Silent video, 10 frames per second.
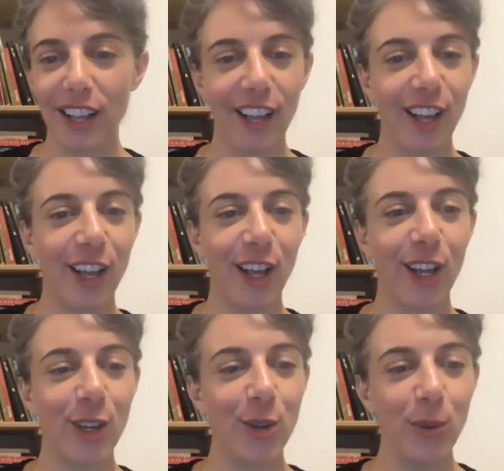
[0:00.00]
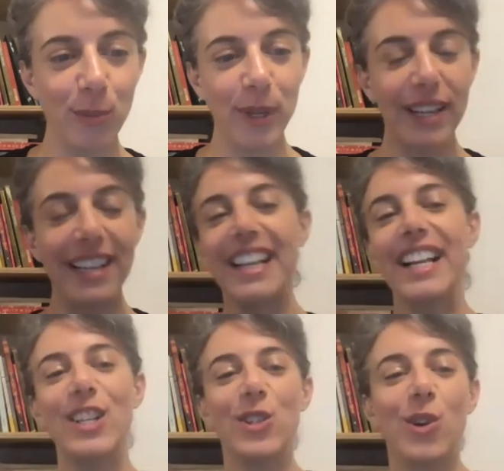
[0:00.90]
Uh, nope.
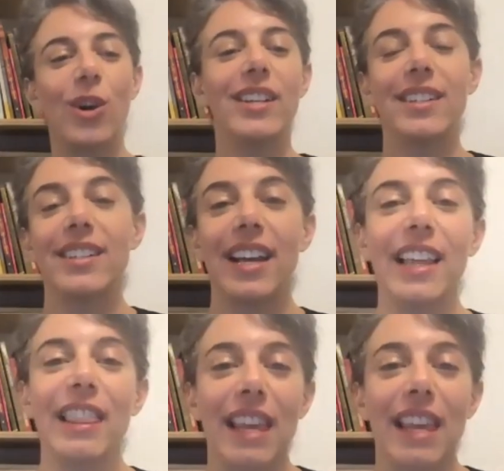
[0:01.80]
So Esther,